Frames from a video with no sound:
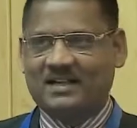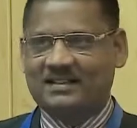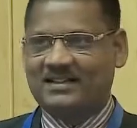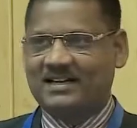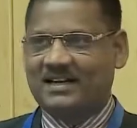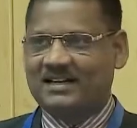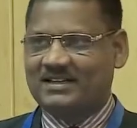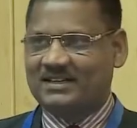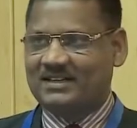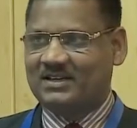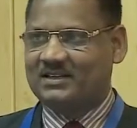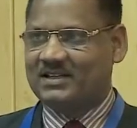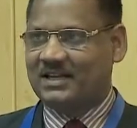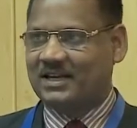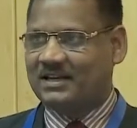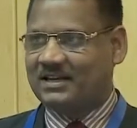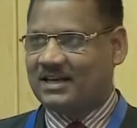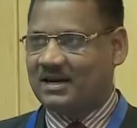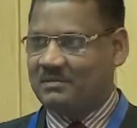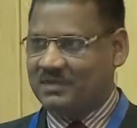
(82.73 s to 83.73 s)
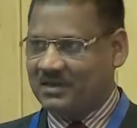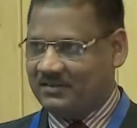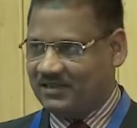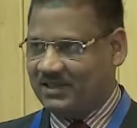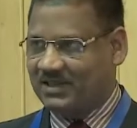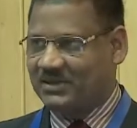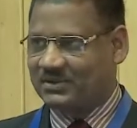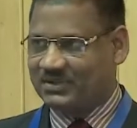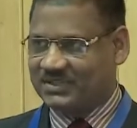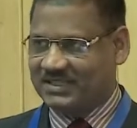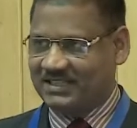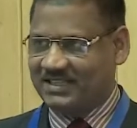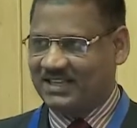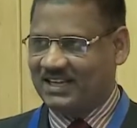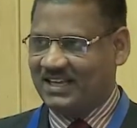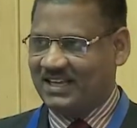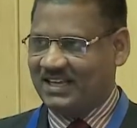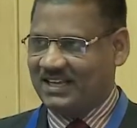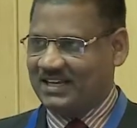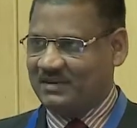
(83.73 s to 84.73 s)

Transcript: that, telecom revolution,